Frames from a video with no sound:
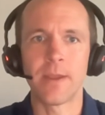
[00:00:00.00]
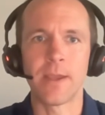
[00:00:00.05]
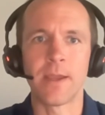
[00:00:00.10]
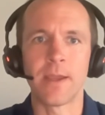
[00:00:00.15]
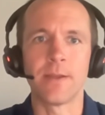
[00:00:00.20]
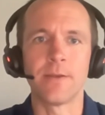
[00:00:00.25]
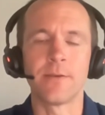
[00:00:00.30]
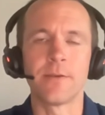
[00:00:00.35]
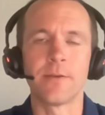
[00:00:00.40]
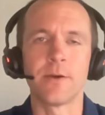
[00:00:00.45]

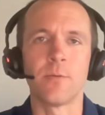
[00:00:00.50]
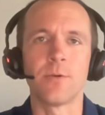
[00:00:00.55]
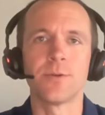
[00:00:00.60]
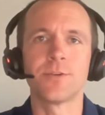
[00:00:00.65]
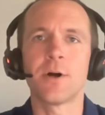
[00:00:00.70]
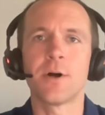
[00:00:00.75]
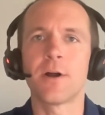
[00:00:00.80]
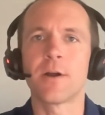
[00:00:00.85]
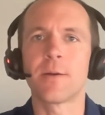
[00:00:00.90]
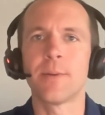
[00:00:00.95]
And we'll
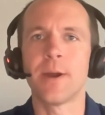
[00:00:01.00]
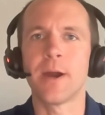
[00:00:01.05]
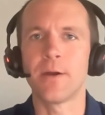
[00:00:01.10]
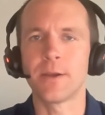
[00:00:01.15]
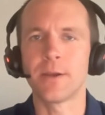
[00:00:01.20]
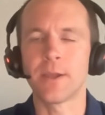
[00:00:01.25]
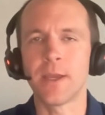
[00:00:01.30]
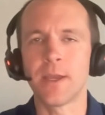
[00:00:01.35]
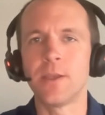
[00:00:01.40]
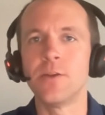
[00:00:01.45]
talk
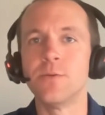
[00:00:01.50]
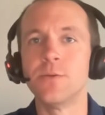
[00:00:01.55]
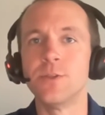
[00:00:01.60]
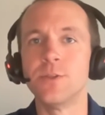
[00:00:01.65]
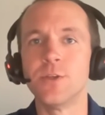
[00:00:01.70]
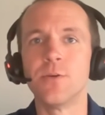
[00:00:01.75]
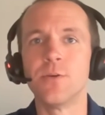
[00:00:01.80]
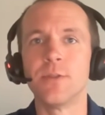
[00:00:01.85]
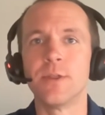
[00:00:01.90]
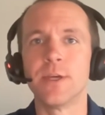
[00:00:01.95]
about can you
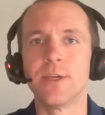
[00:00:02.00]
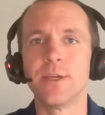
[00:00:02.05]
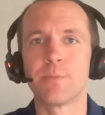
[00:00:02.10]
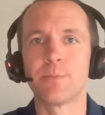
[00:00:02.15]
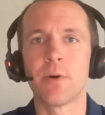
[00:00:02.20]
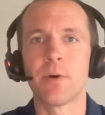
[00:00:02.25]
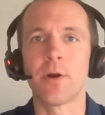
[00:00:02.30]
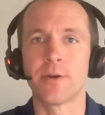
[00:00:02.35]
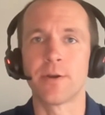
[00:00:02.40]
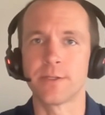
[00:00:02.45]
do this
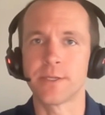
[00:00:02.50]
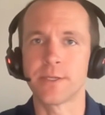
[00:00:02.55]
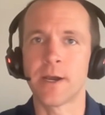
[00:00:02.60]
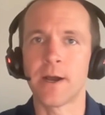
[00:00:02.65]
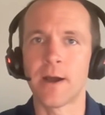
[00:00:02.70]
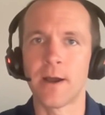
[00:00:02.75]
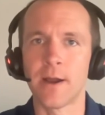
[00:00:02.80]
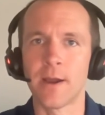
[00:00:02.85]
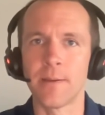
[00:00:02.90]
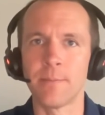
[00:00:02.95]
part
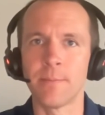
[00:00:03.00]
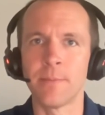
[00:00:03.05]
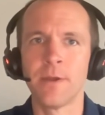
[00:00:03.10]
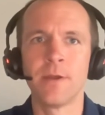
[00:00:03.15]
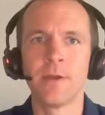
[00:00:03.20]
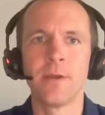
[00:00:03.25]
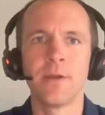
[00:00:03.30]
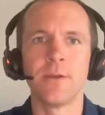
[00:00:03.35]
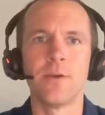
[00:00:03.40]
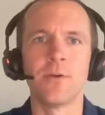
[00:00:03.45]
time?
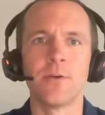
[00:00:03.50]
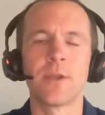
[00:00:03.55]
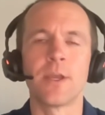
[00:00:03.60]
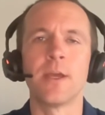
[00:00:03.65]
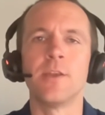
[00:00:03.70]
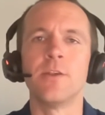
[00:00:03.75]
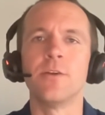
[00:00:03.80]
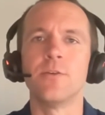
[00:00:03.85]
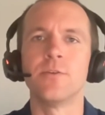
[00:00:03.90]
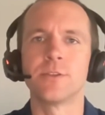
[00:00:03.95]
You know,
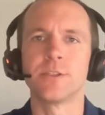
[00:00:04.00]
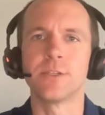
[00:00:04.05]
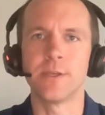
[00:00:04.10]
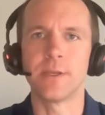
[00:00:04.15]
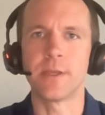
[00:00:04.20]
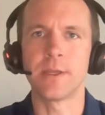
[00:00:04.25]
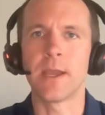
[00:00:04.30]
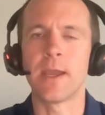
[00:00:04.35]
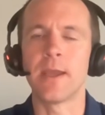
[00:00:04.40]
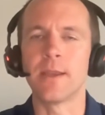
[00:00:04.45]
can you
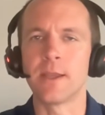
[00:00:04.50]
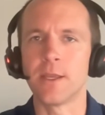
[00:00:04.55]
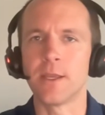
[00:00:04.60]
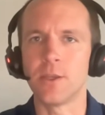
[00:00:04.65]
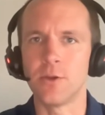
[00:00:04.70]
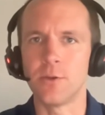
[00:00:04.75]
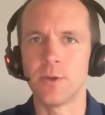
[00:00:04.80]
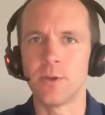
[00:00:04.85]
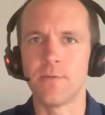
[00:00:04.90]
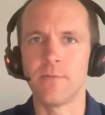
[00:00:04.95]
syndicate?
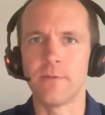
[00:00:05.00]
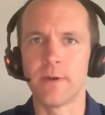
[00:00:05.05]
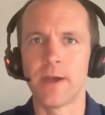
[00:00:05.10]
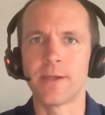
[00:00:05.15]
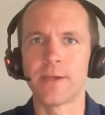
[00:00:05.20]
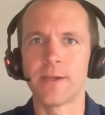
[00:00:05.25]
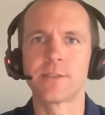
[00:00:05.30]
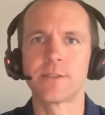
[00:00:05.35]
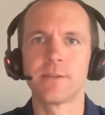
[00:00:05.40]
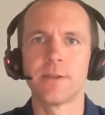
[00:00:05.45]
Can you
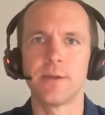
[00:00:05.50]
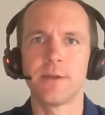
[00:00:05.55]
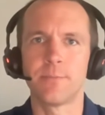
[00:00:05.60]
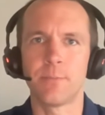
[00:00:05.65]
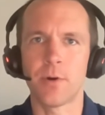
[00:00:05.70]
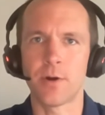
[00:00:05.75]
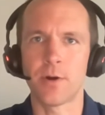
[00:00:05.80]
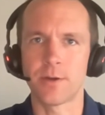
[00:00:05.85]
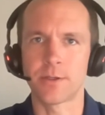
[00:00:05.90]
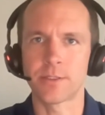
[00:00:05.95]
invest
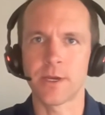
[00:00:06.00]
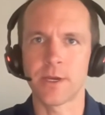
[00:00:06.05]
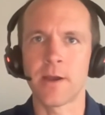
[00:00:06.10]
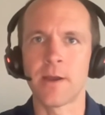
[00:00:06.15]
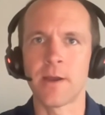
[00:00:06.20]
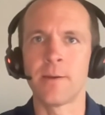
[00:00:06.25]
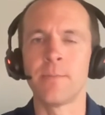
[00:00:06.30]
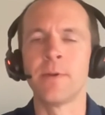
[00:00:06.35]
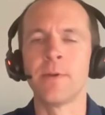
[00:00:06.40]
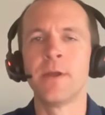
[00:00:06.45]
part
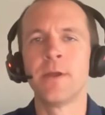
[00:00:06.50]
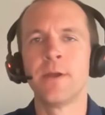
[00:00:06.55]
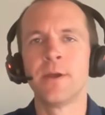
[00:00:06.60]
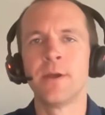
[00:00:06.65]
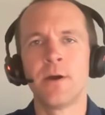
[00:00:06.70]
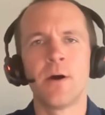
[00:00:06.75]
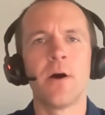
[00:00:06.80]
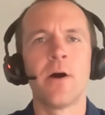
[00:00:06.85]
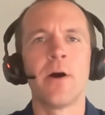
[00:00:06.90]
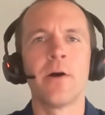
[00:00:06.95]
time
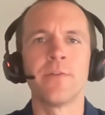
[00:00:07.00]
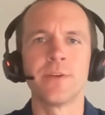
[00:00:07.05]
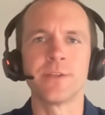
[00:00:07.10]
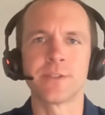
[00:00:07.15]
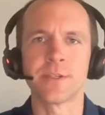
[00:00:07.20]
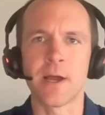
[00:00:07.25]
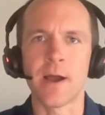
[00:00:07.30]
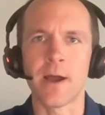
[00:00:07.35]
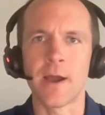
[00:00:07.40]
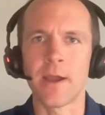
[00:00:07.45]
on the
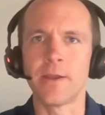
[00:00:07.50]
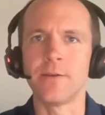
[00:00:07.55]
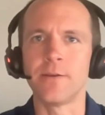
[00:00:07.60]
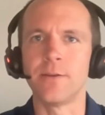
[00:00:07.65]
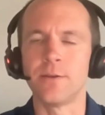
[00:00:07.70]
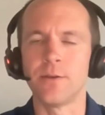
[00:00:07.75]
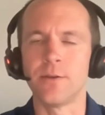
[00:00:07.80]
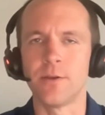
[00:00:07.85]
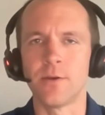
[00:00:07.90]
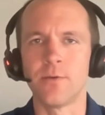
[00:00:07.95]
side,
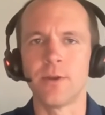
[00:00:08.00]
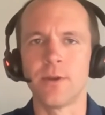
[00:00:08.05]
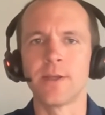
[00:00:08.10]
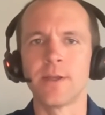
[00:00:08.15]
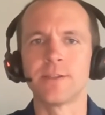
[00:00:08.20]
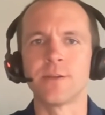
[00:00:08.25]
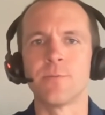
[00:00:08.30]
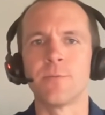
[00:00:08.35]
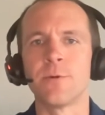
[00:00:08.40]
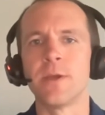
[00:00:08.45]
you know,
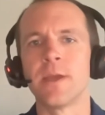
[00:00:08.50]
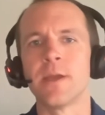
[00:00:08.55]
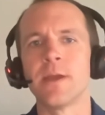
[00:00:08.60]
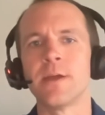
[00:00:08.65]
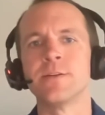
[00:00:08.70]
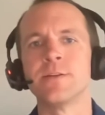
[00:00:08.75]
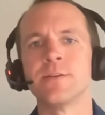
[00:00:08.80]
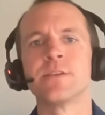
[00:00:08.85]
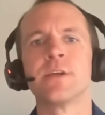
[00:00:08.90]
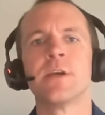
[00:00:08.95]
nights and
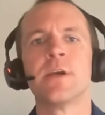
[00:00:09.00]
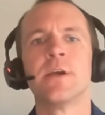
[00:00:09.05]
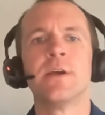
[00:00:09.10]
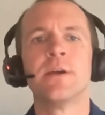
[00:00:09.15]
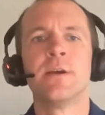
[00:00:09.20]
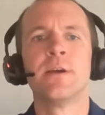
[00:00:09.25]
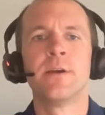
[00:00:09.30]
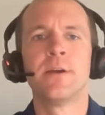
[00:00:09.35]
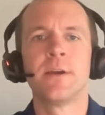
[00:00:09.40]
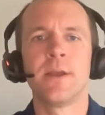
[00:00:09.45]
weekends?
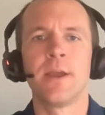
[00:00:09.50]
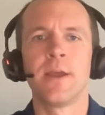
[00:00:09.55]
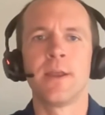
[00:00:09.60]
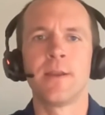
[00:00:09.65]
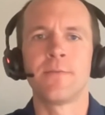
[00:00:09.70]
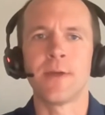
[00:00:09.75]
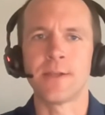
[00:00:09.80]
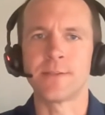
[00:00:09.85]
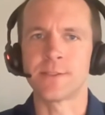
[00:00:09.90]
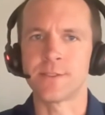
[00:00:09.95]
And
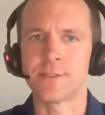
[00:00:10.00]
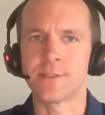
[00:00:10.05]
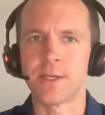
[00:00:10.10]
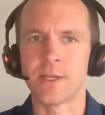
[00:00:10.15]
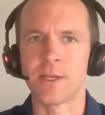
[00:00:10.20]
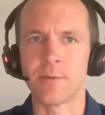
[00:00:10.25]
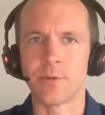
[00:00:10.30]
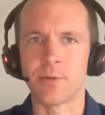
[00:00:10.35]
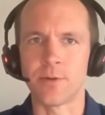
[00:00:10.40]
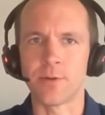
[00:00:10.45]
if that's
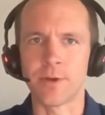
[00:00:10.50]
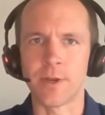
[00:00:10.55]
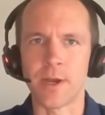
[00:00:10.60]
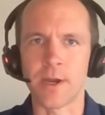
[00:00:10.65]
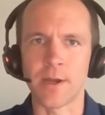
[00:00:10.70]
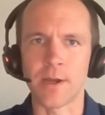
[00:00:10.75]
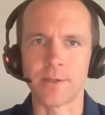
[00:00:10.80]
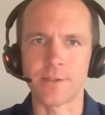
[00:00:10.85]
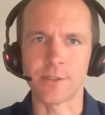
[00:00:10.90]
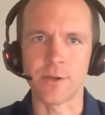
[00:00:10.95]
sustainable or
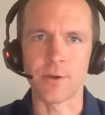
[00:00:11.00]
not.